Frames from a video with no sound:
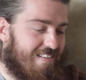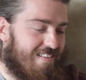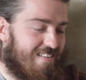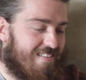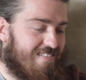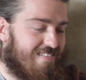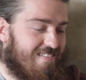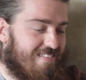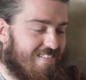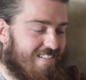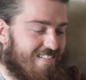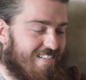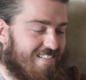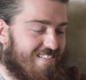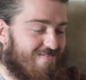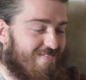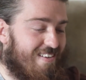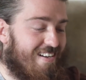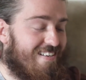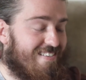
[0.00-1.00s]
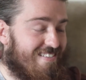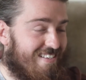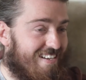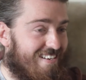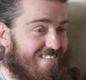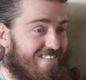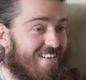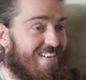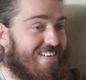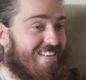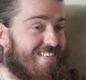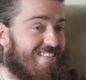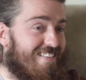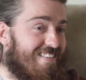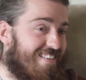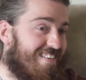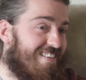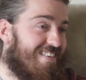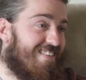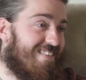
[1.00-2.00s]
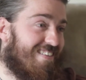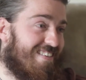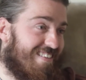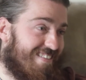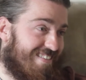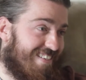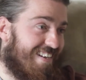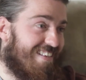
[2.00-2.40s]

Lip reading: And I said to Matt, I was like, right, let's